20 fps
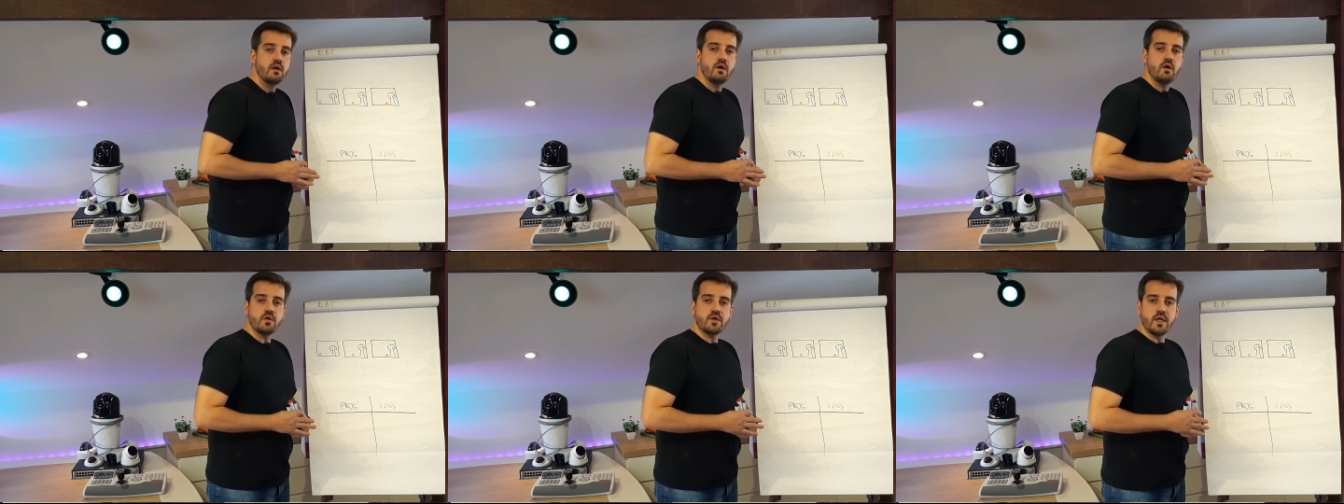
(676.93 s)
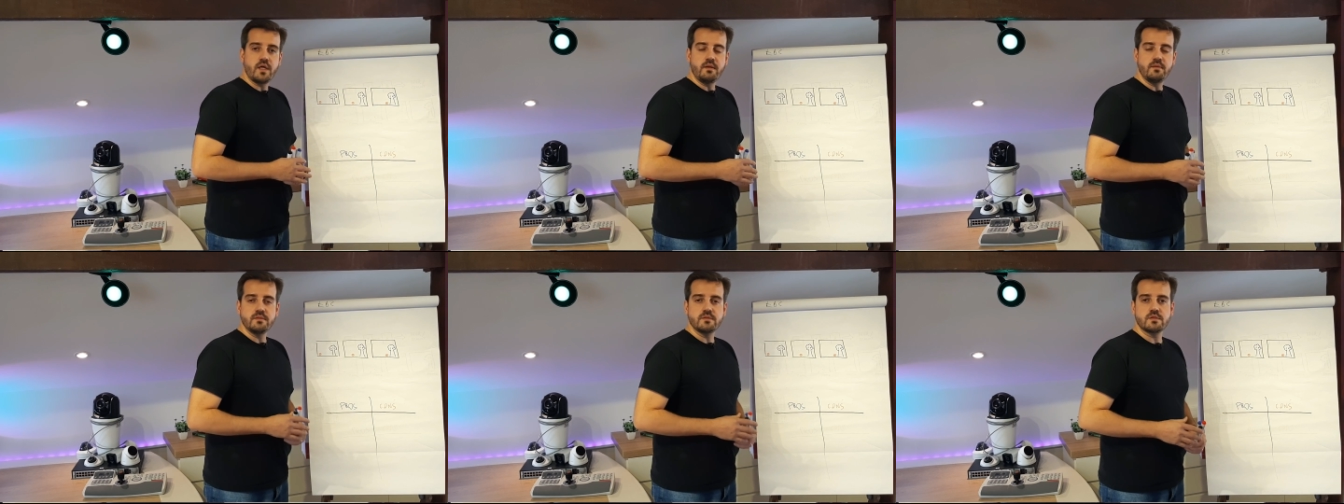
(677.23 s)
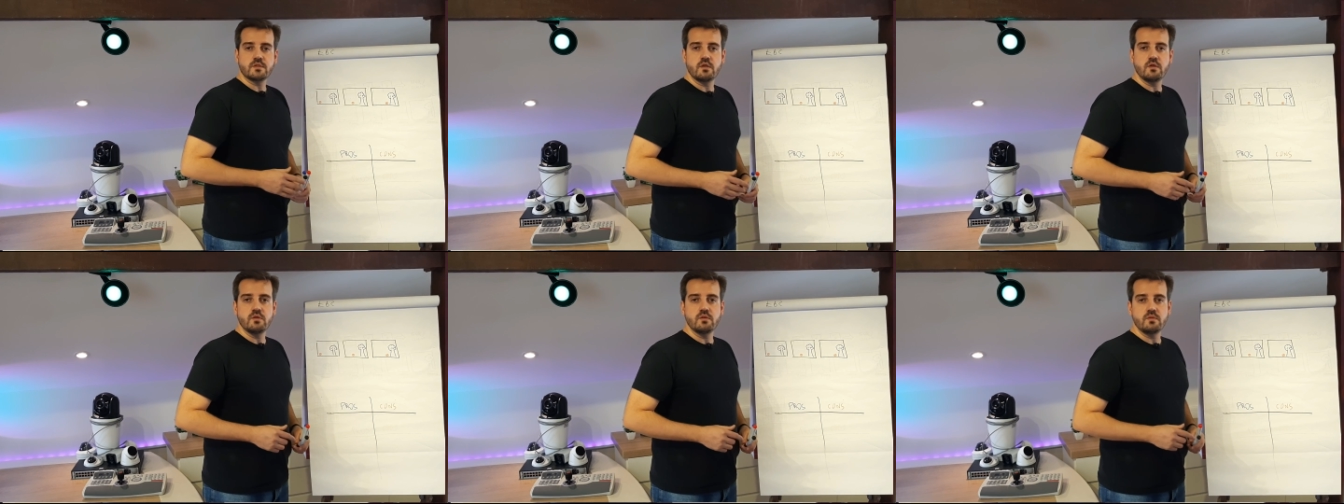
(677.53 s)
Okay,
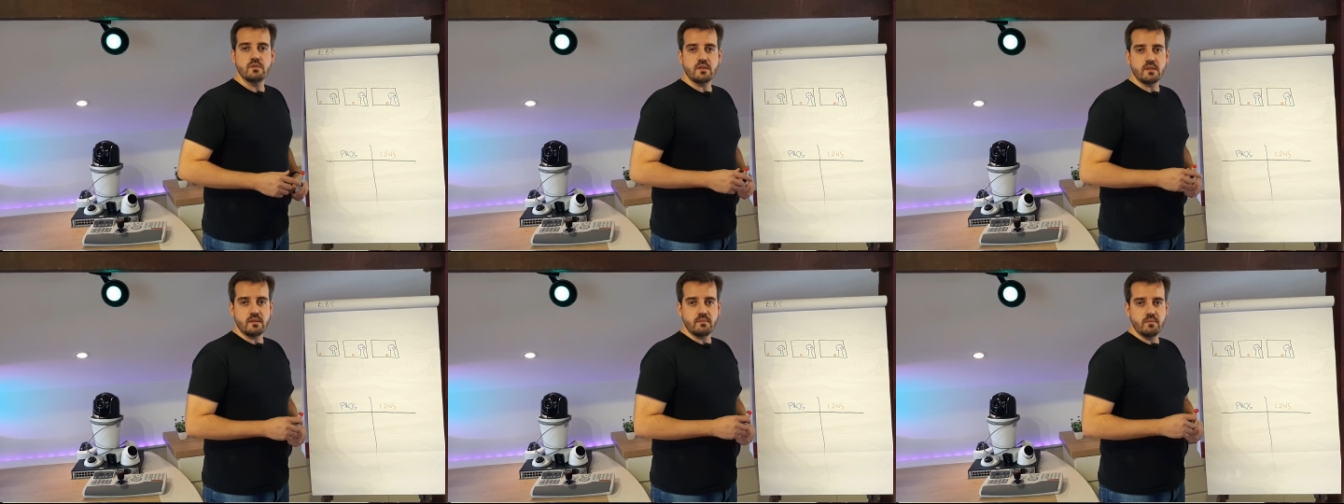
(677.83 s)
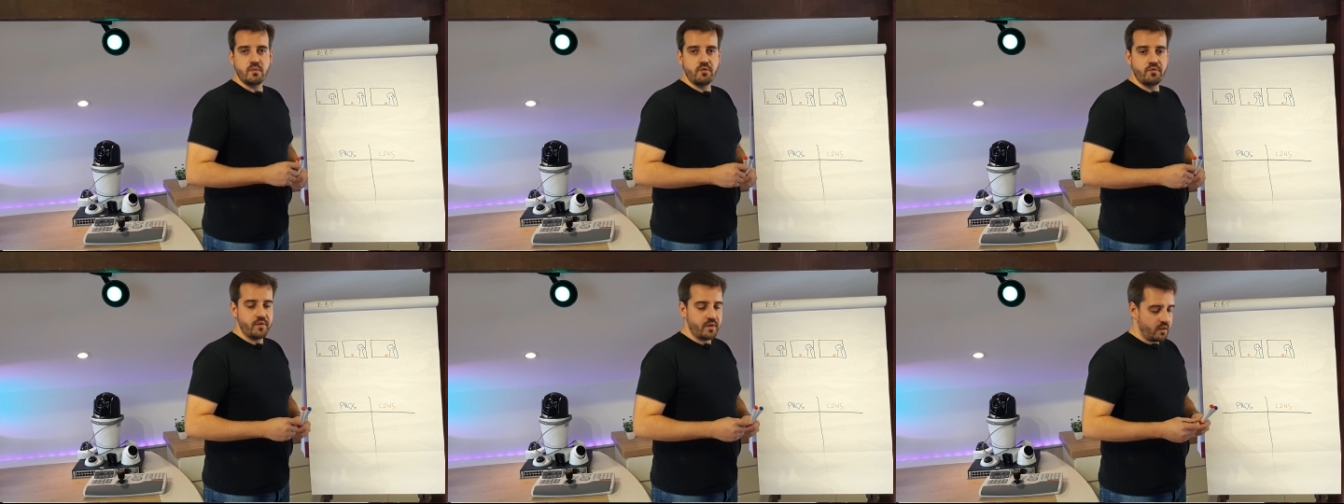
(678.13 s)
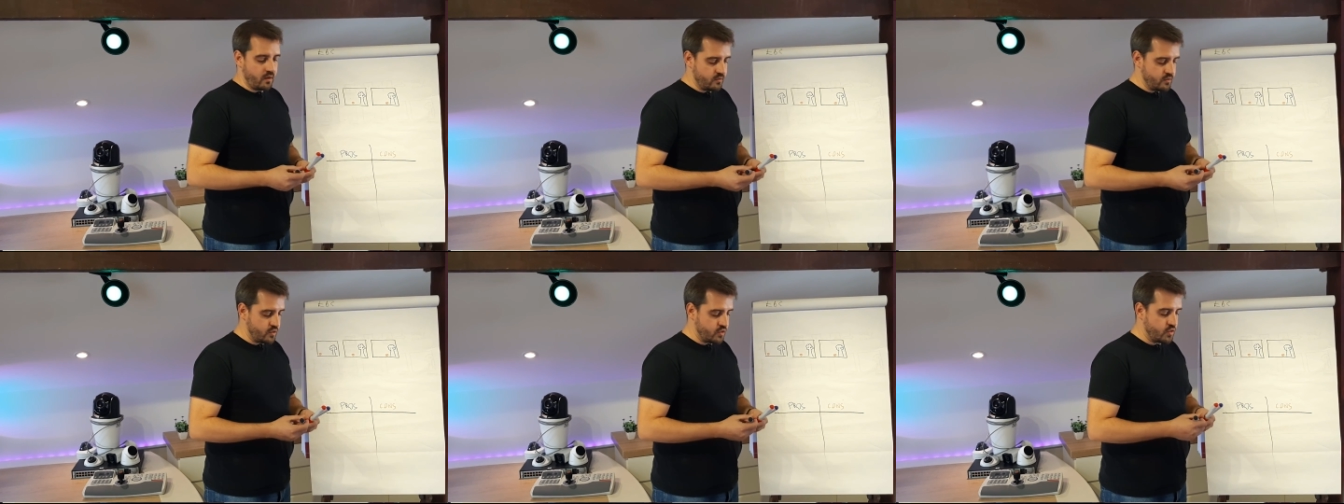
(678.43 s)
so moving
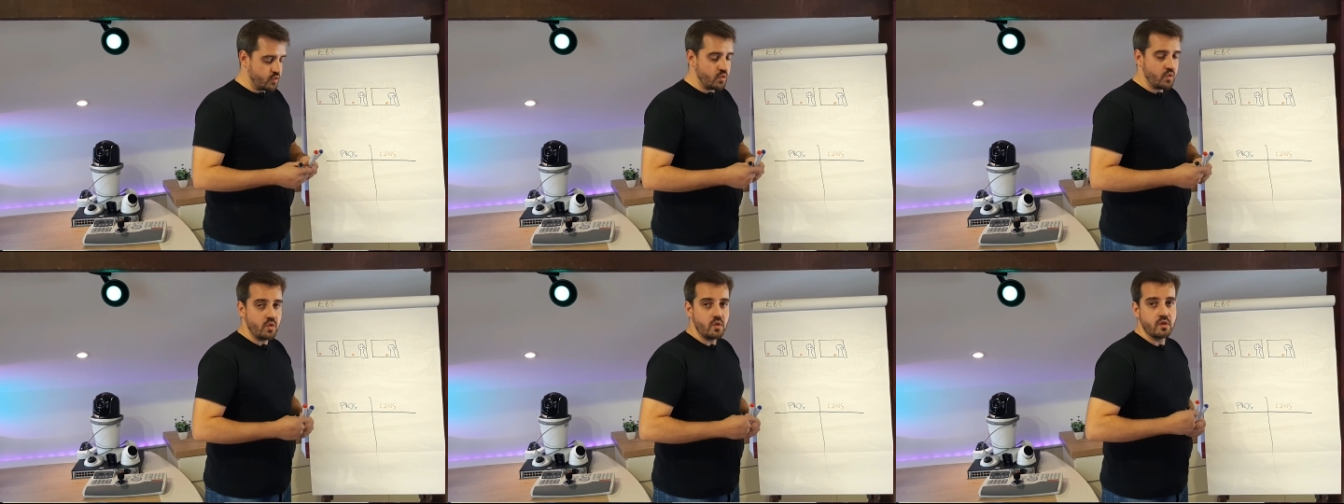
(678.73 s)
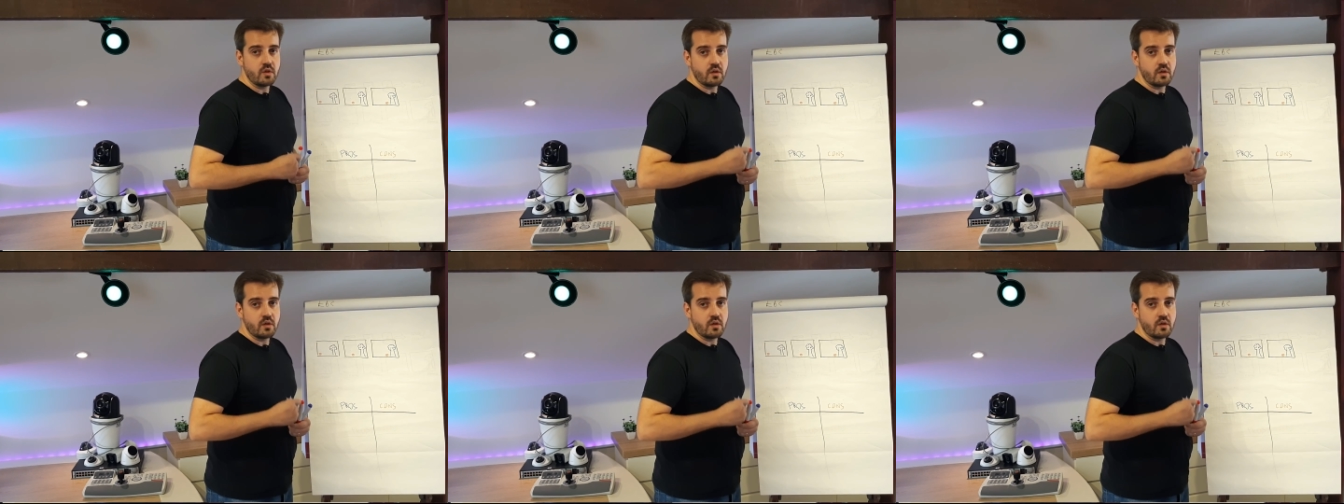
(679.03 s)
on to